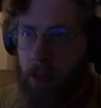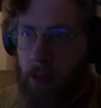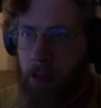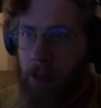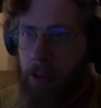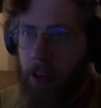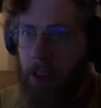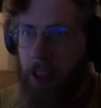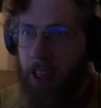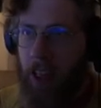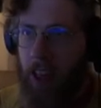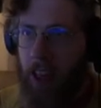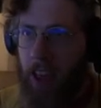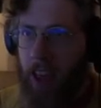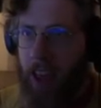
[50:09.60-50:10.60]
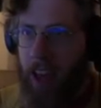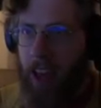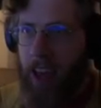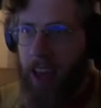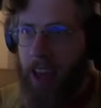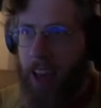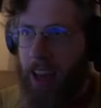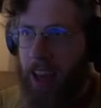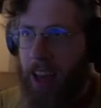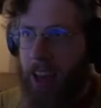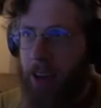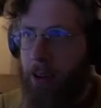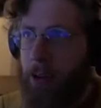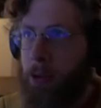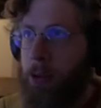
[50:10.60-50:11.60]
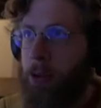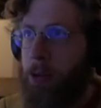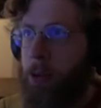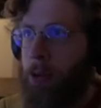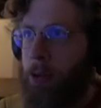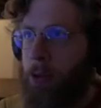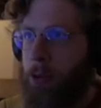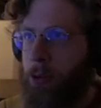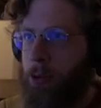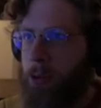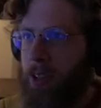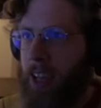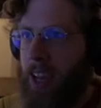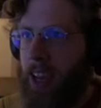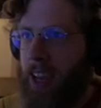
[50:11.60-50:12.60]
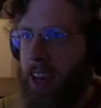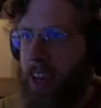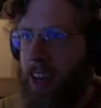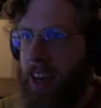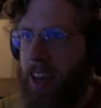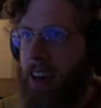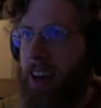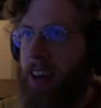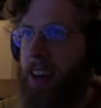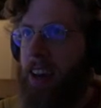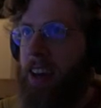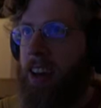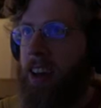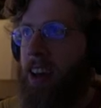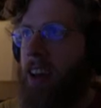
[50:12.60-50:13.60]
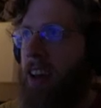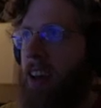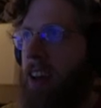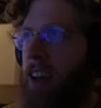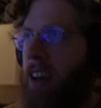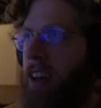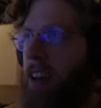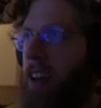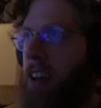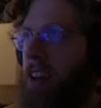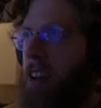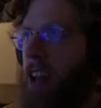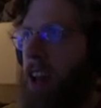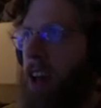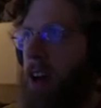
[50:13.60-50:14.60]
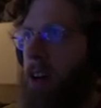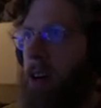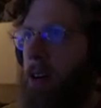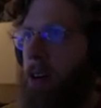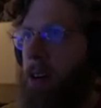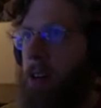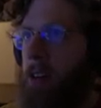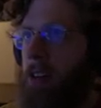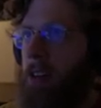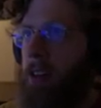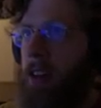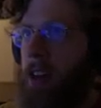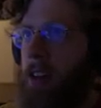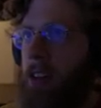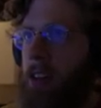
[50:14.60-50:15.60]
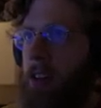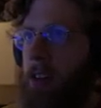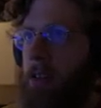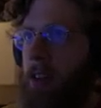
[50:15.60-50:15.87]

Ooh, uh, ooh, yeah. Now, they can do